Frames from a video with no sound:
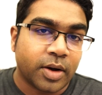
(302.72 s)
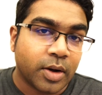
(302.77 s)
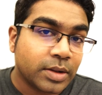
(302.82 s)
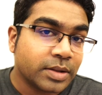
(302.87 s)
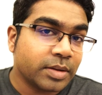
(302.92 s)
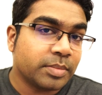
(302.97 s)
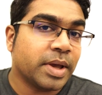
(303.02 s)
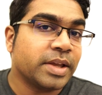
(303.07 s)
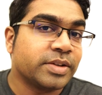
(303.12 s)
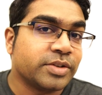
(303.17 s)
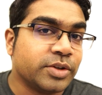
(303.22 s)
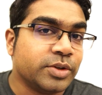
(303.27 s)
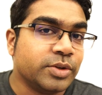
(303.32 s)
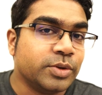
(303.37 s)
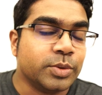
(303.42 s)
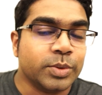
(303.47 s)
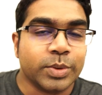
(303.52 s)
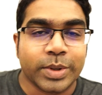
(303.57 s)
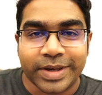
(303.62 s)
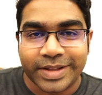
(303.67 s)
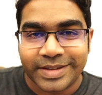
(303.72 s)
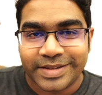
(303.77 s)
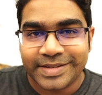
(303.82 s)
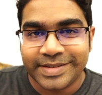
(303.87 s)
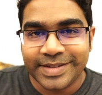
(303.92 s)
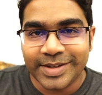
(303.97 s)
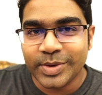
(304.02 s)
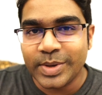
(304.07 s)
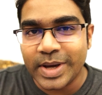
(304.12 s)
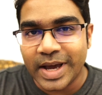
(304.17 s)
All the best to you.
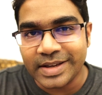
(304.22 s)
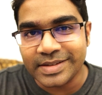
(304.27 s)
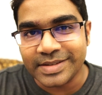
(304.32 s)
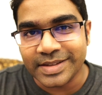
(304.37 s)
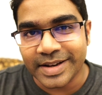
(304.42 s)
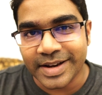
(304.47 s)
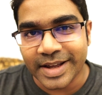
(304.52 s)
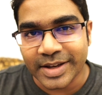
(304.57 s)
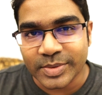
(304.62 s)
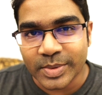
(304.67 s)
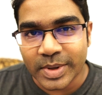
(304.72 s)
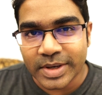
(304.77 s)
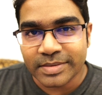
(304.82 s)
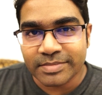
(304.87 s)
See you guys in the next